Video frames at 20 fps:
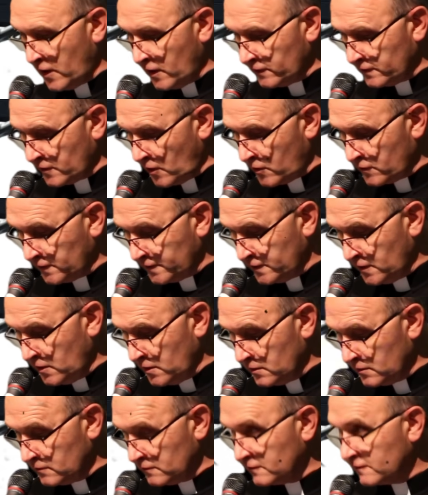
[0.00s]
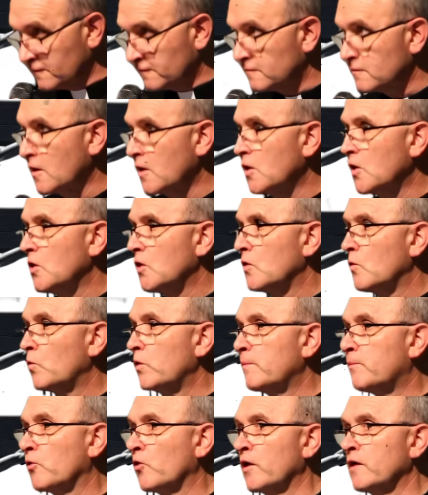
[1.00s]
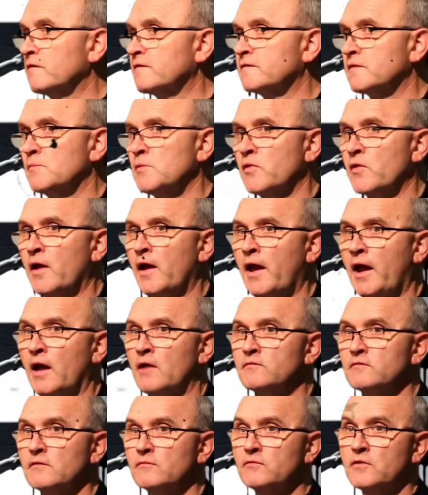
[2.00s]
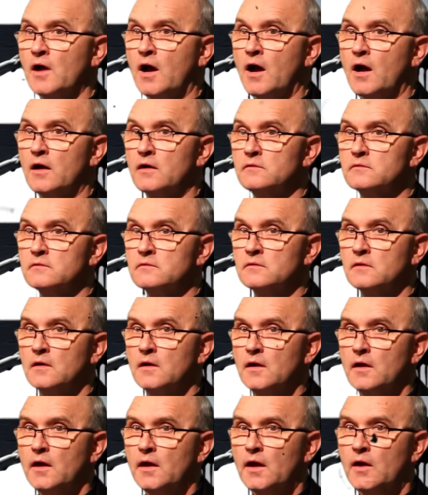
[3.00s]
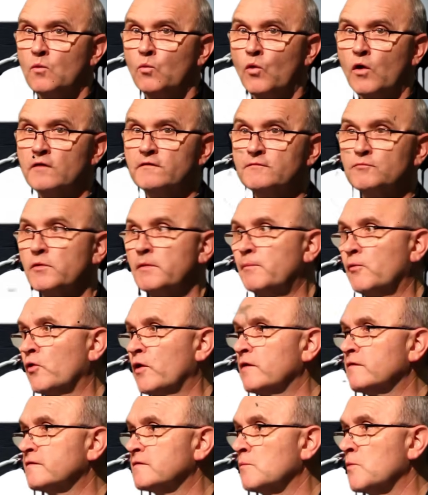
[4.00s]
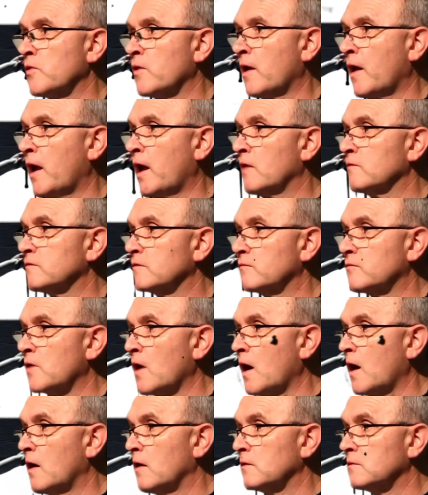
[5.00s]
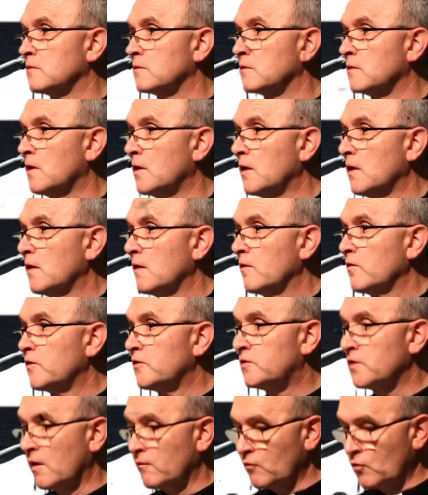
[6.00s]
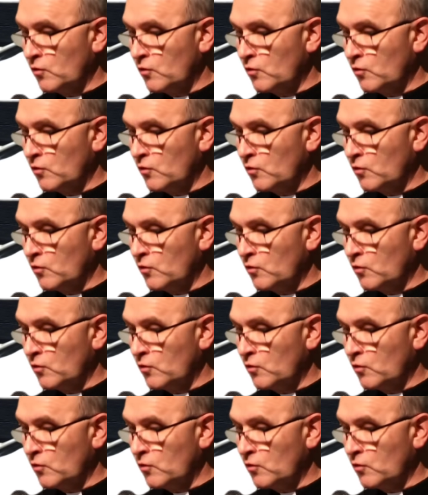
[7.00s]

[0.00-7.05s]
accusing him of sins he hadn't committed: infidelity, neglect until he questioned his own worth. One night, as the